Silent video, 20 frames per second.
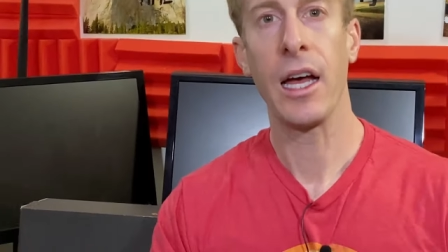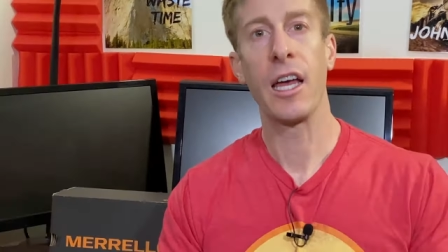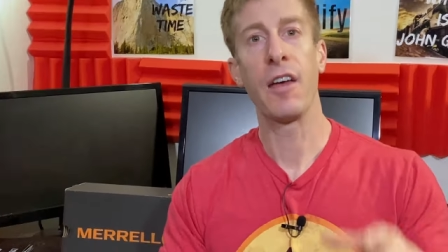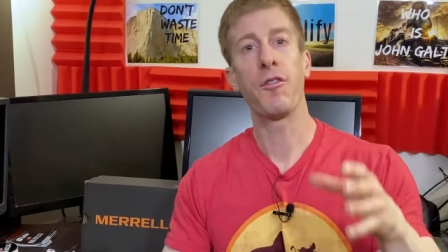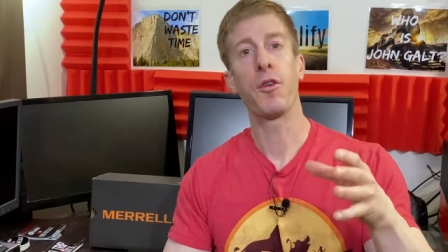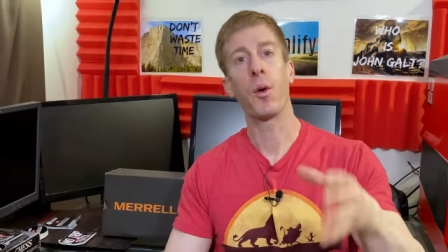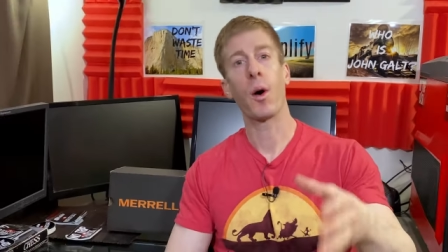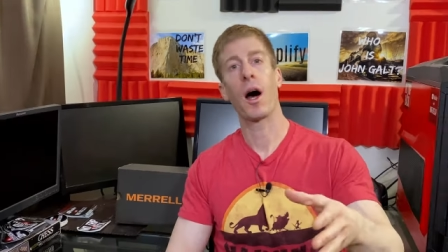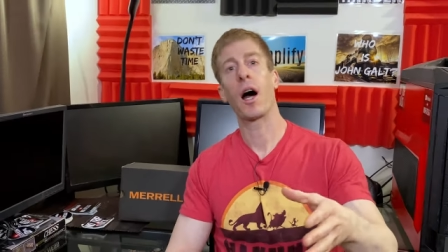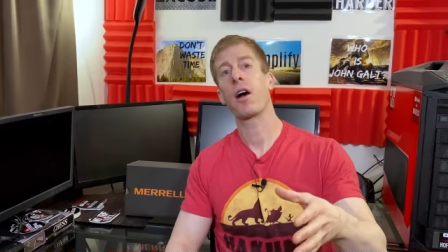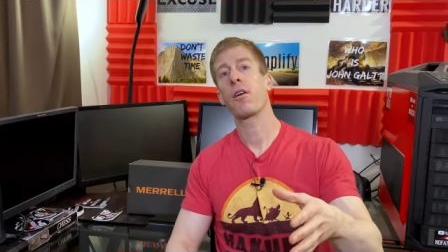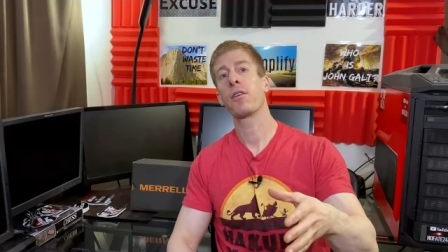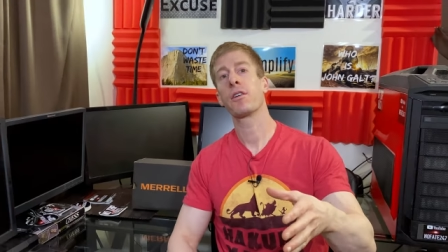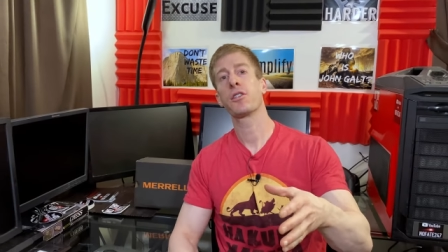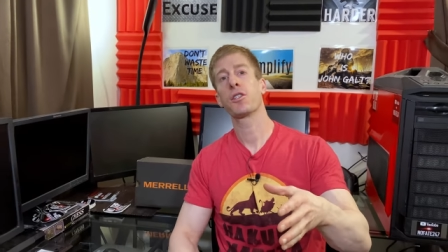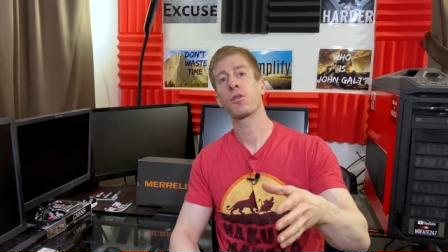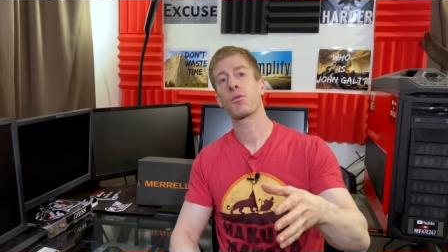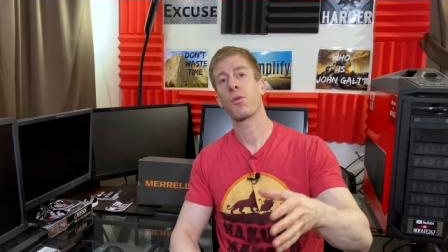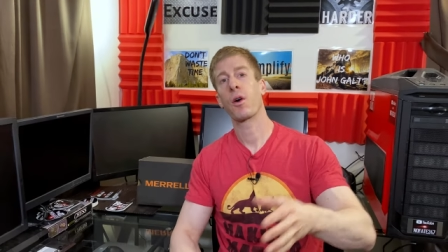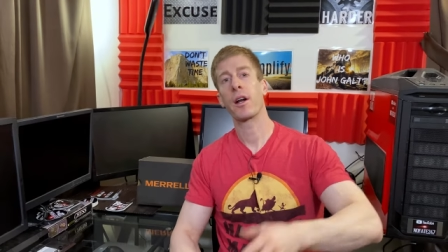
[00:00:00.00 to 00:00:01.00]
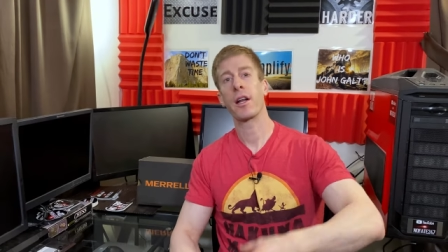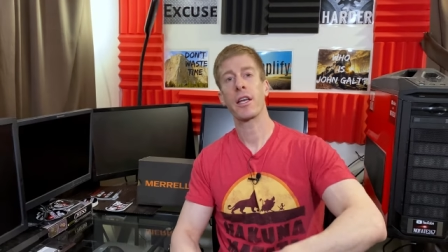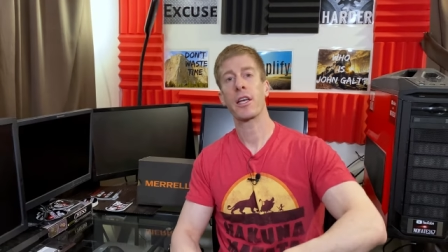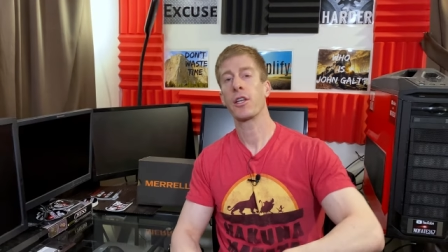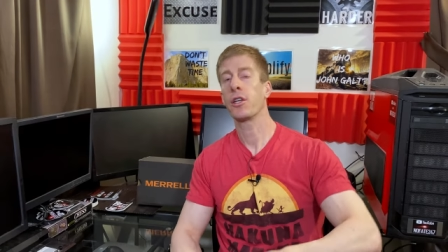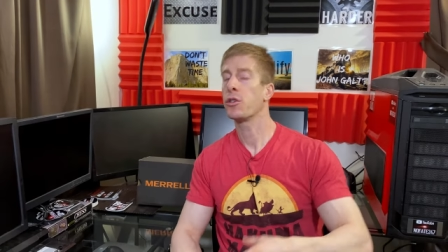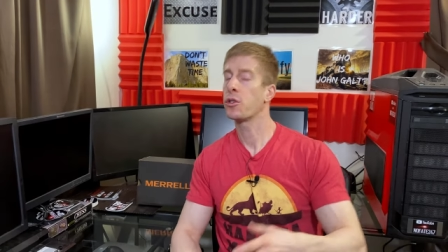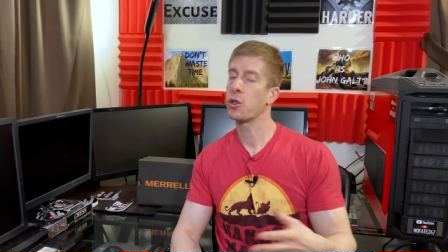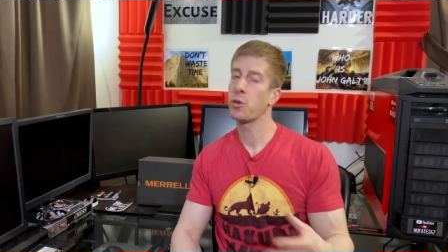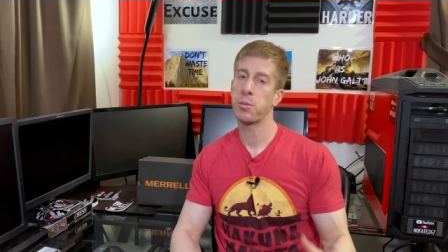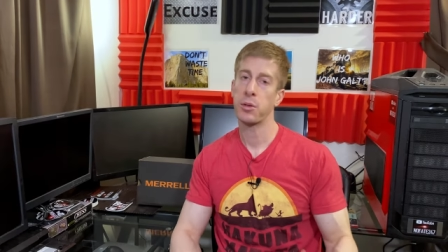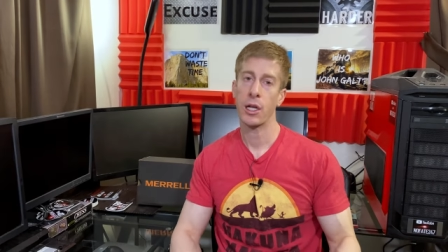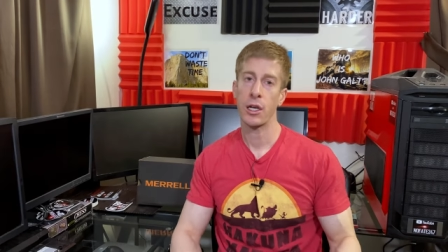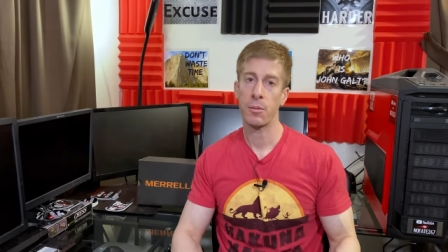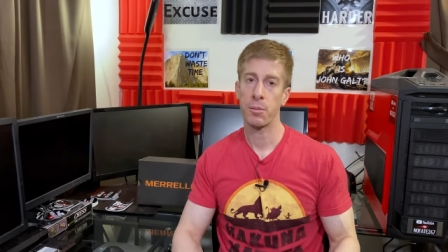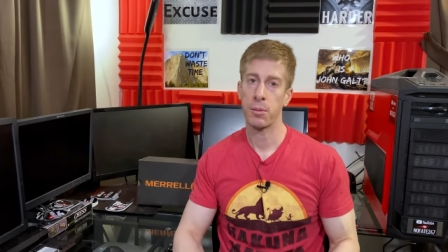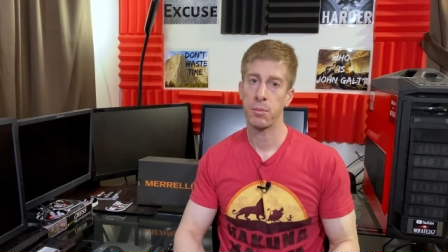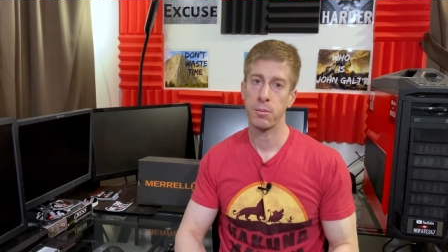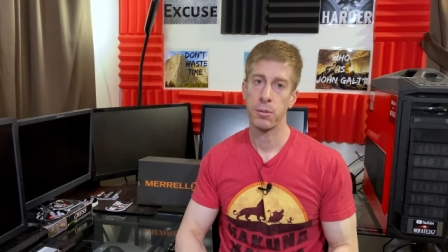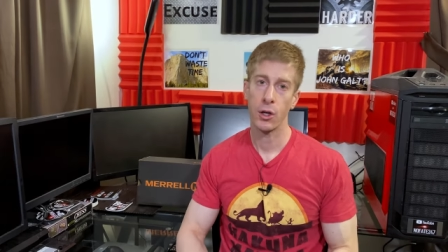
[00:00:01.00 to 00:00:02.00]
If you are into running and you do plan to
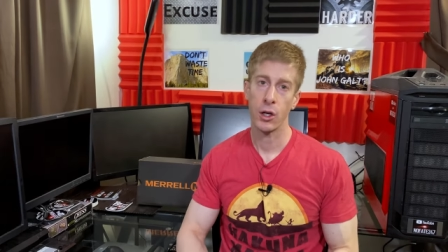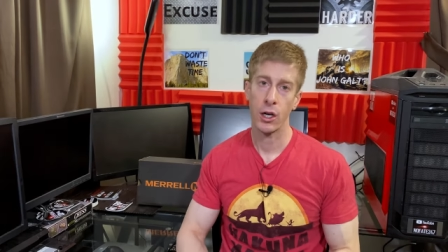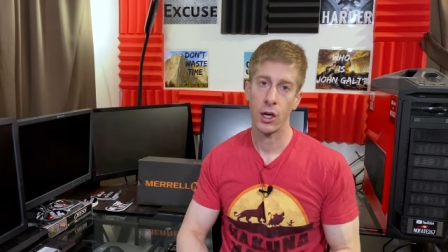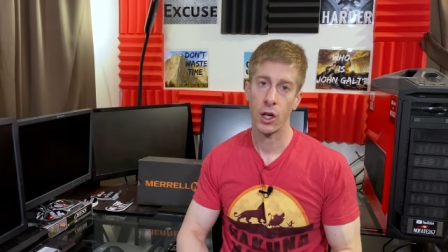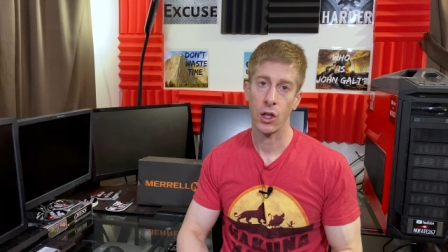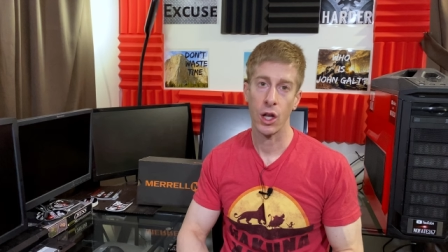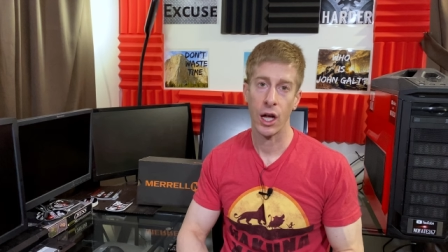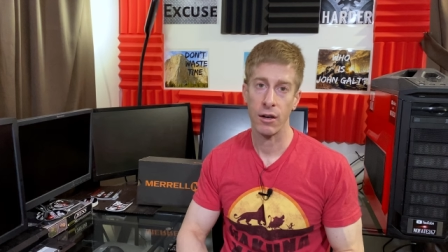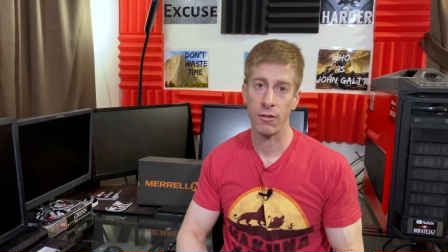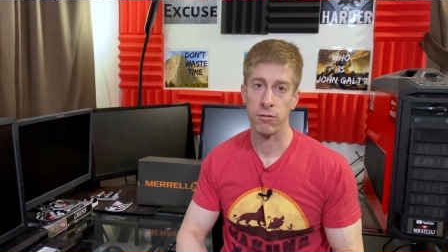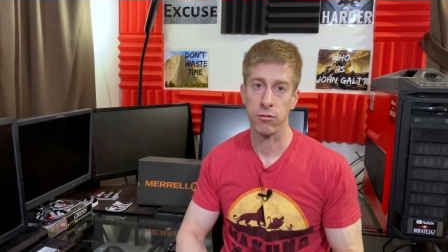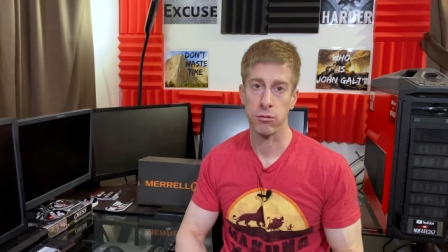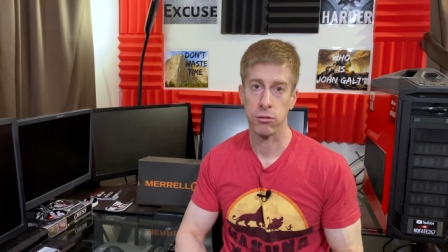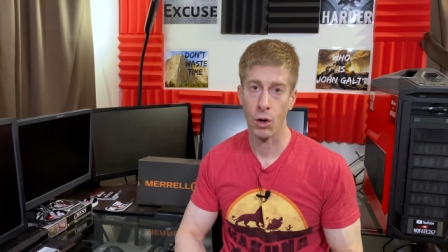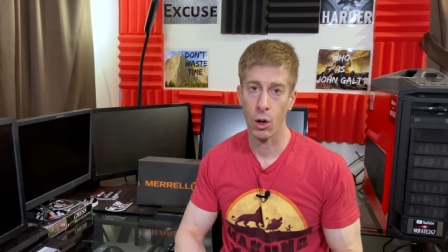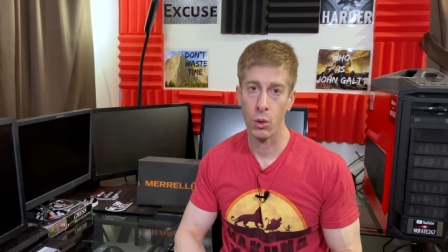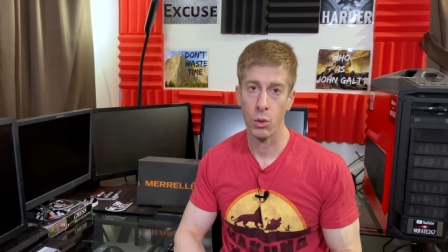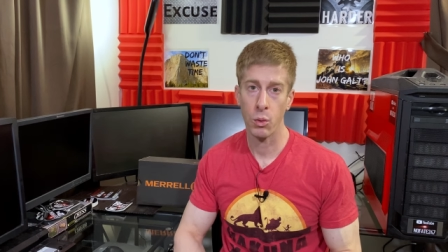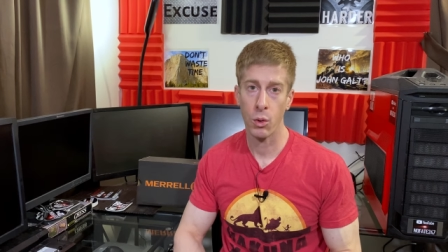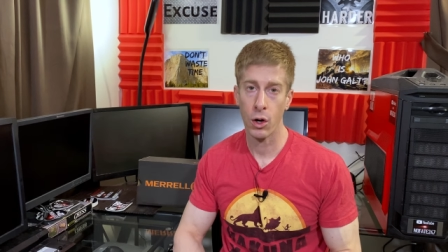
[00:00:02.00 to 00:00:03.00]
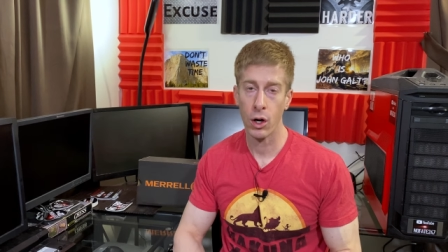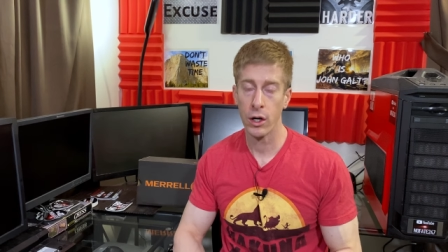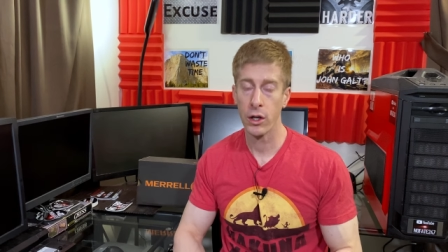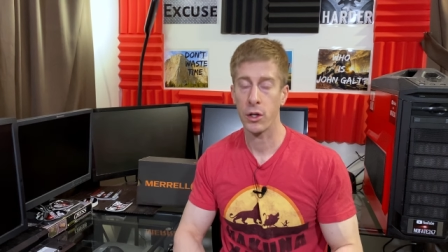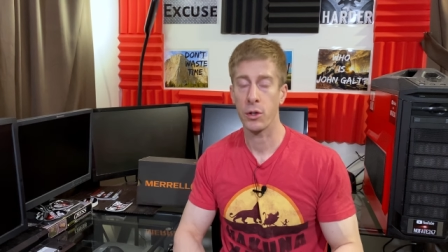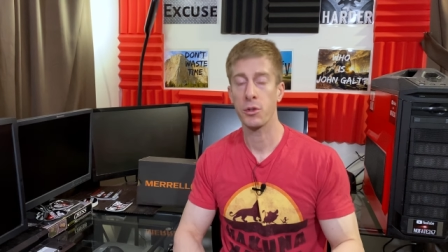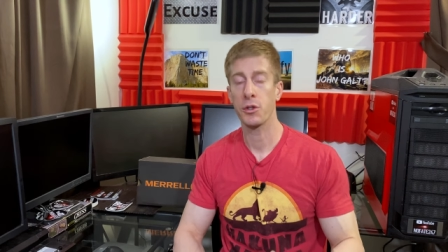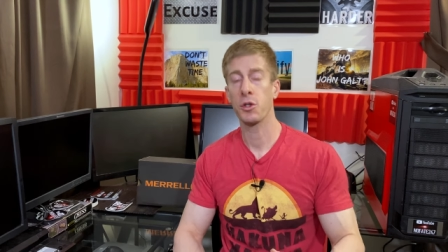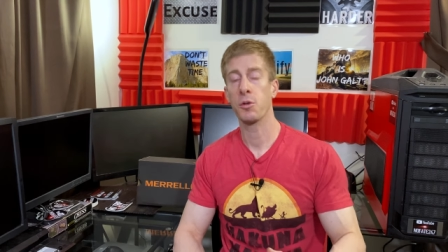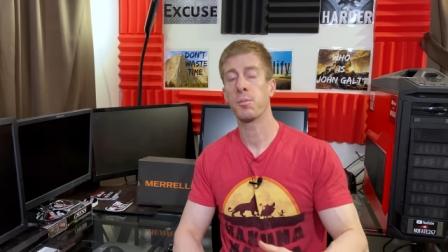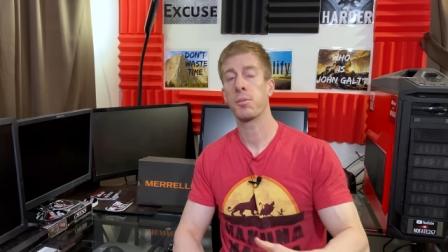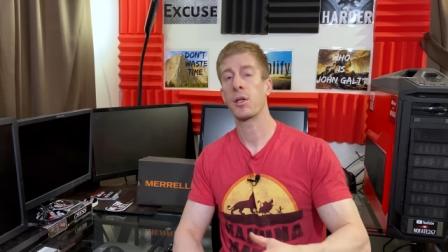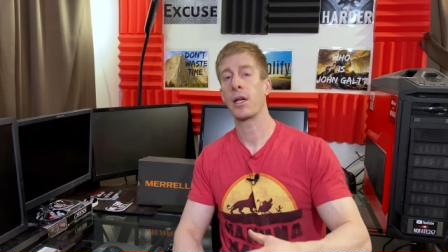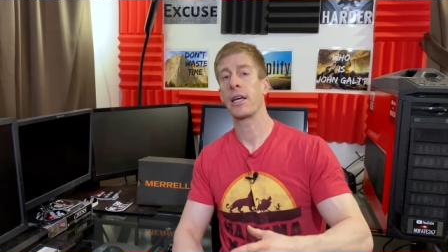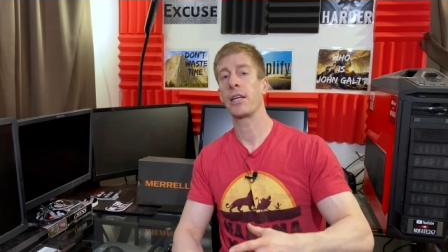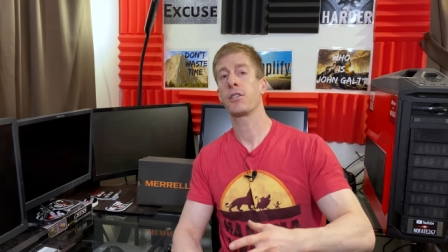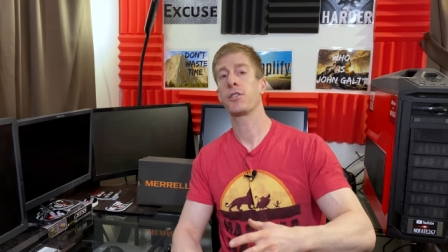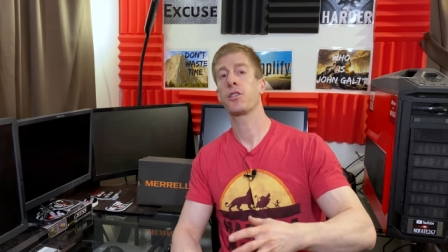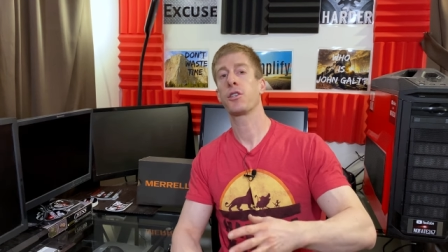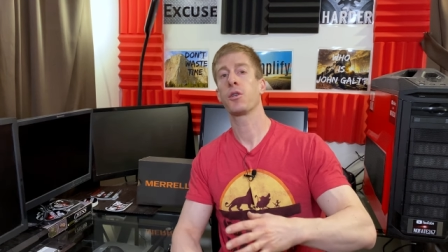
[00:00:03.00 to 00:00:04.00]
put in a lot of road work, you do
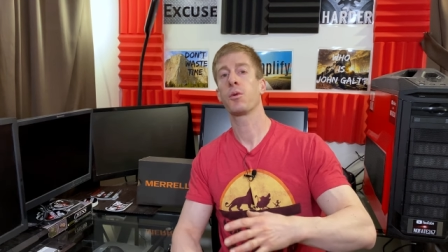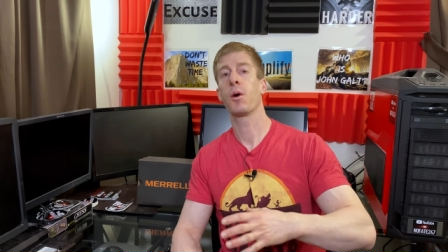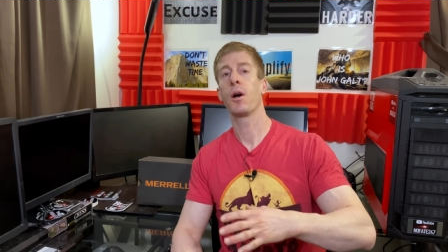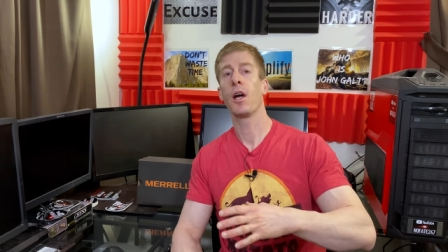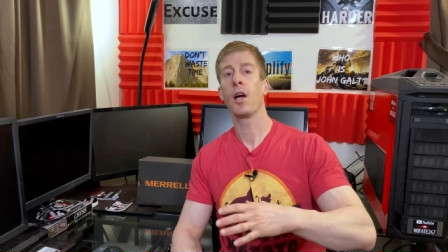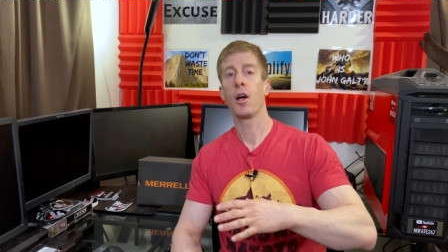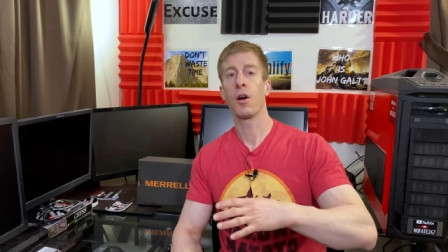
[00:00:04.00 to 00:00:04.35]
plan to